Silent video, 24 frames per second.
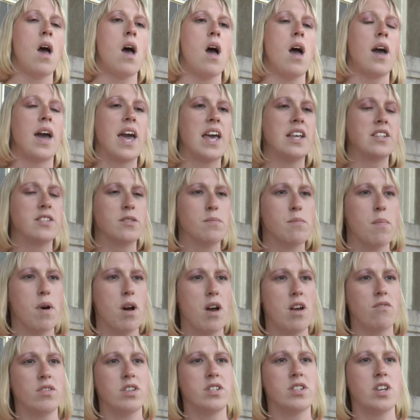Okay, so
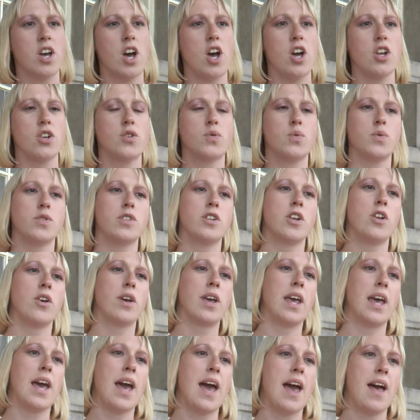my research was
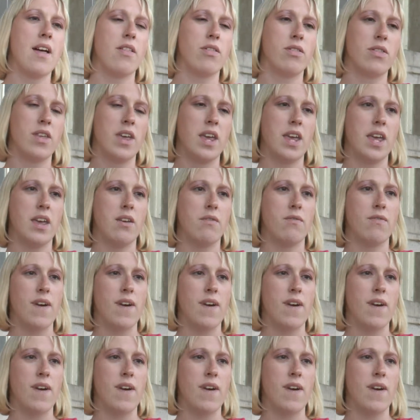looking at the